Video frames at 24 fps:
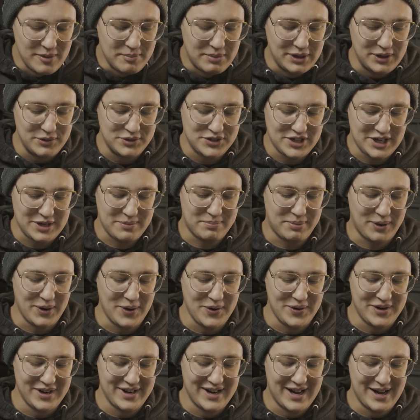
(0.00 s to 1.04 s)
but it was like
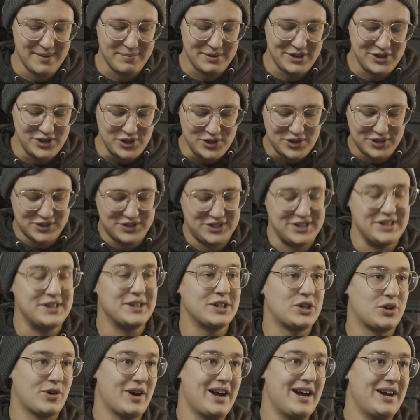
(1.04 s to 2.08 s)
broken up, and you could see
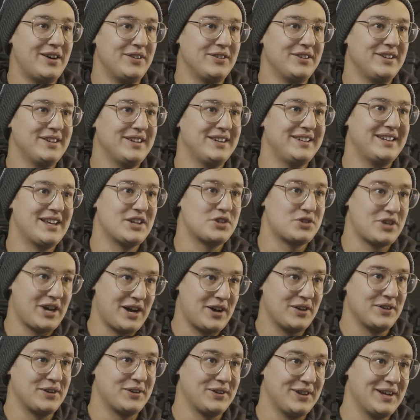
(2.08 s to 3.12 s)
the ground, and that's
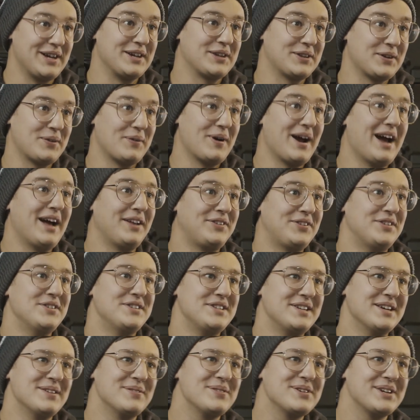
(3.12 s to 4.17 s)
how the rats
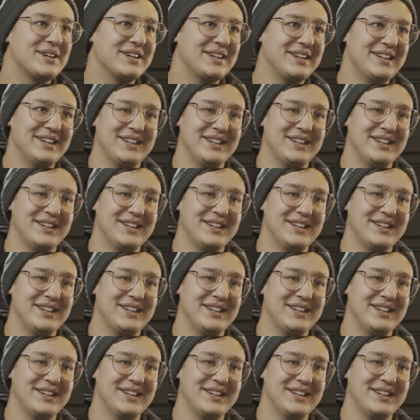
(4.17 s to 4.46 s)
and stuff would get